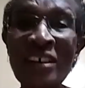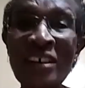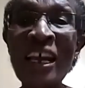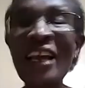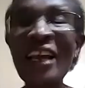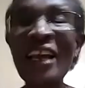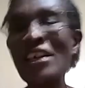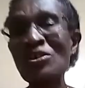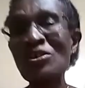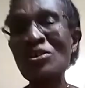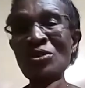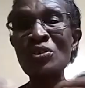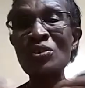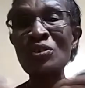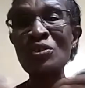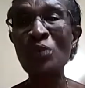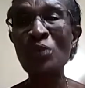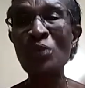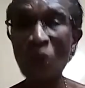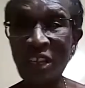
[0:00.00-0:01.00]
issues
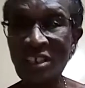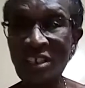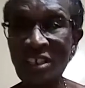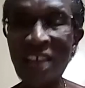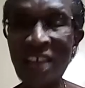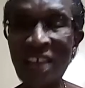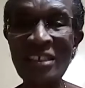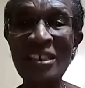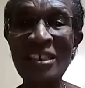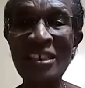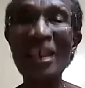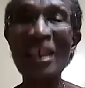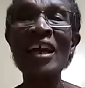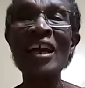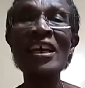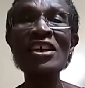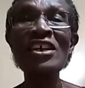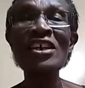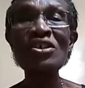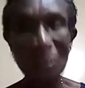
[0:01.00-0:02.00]
with your chest,
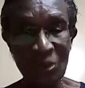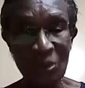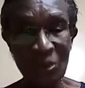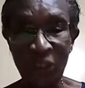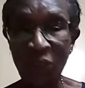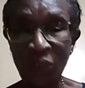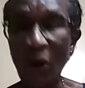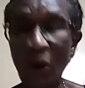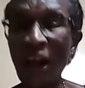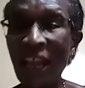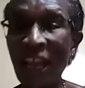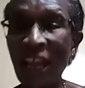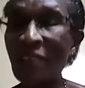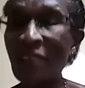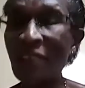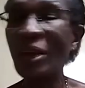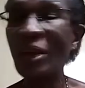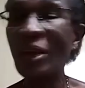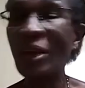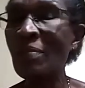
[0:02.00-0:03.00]
issues with your head,
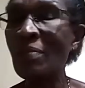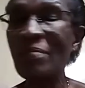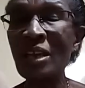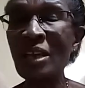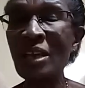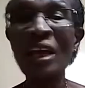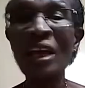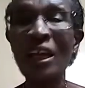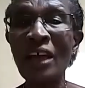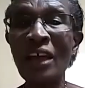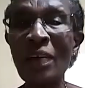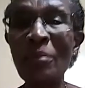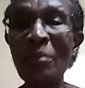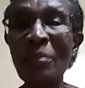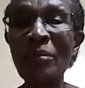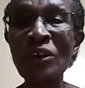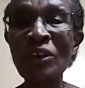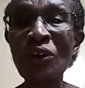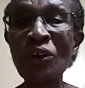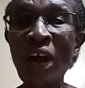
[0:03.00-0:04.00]
maybe
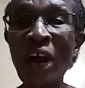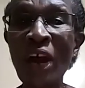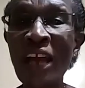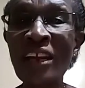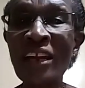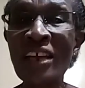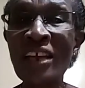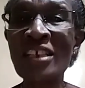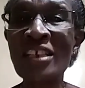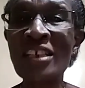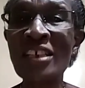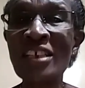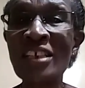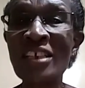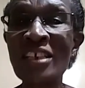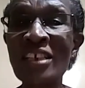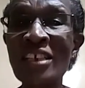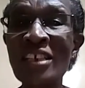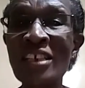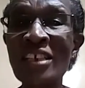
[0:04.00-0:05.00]
headaches when
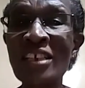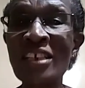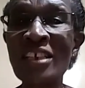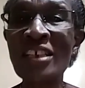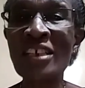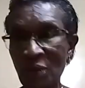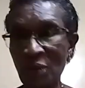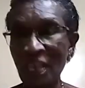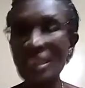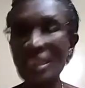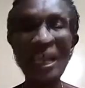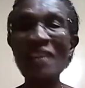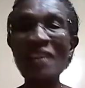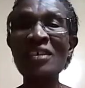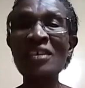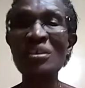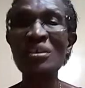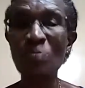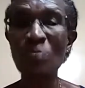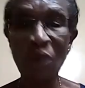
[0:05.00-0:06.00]
you get any
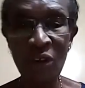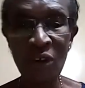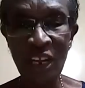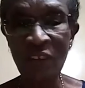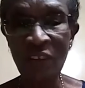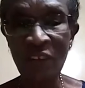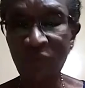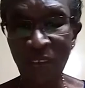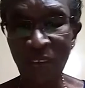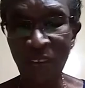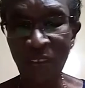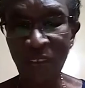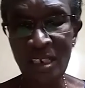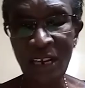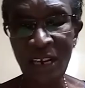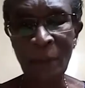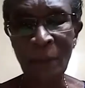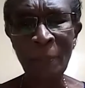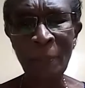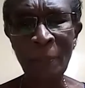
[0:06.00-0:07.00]
small
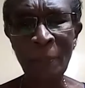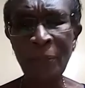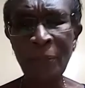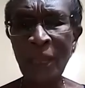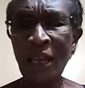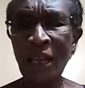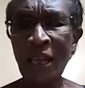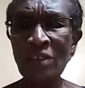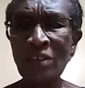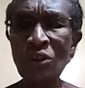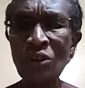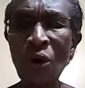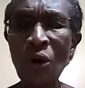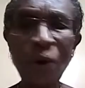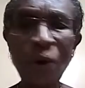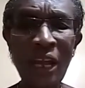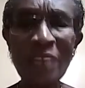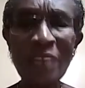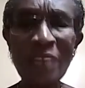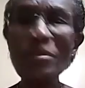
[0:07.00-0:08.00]
infection. So
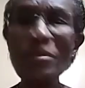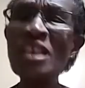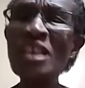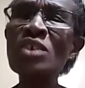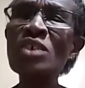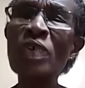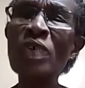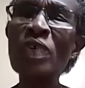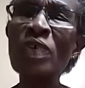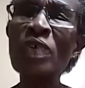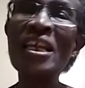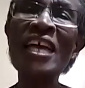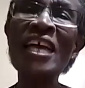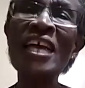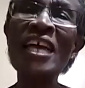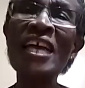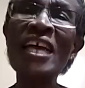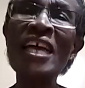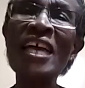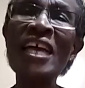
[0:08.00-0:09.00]
it means it gets
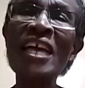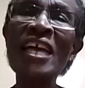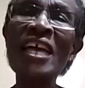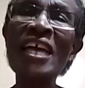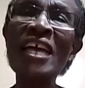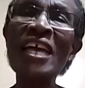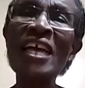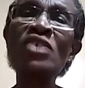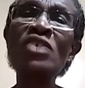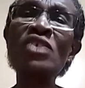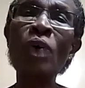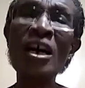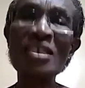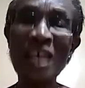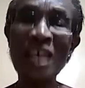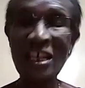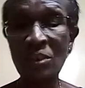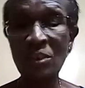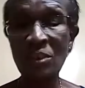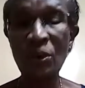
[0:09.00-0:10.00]
worse
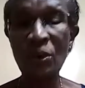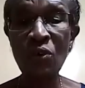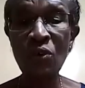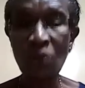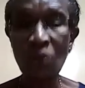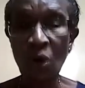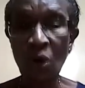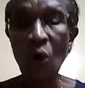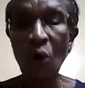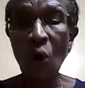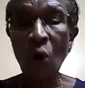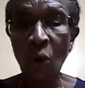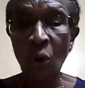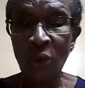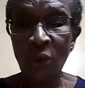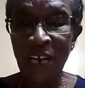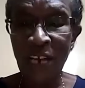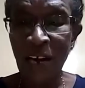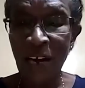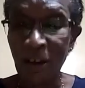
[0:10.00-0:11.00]
as we grow
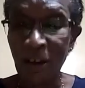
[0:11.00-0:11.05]
older.